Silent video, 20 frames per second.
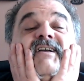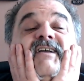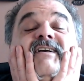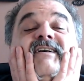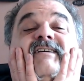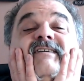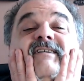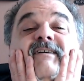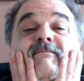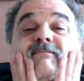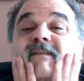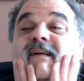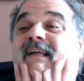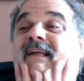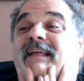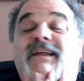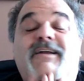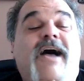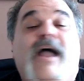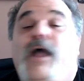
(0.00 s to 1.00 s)

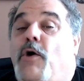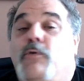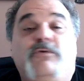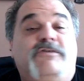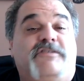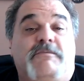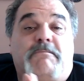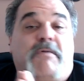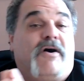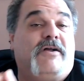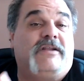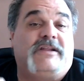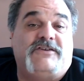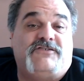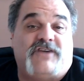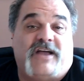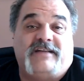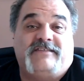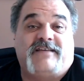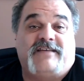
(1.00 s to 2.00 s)
sometimes, I always
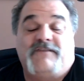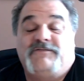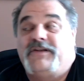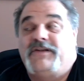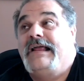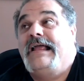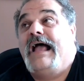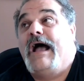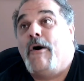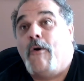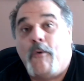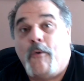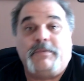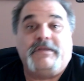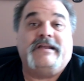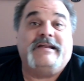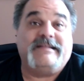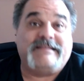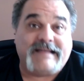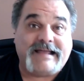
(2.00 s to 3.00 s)
apologize after, I hope you
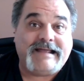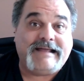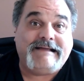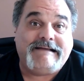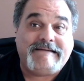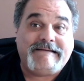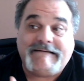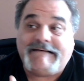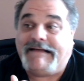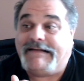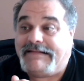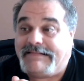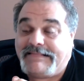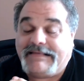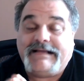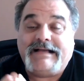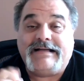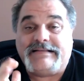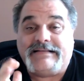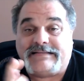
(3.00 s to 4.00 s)
didn't take
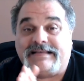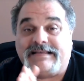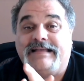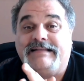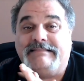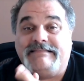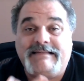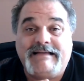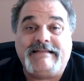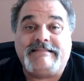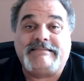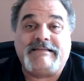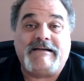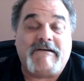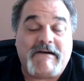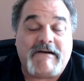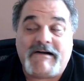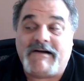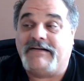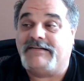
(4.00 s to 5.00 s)
anything I said that the
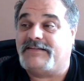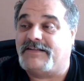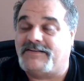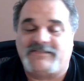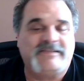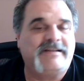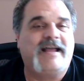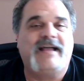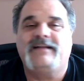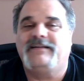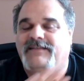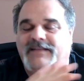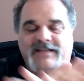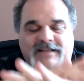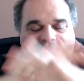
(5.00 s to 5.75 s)
heart doesn't act.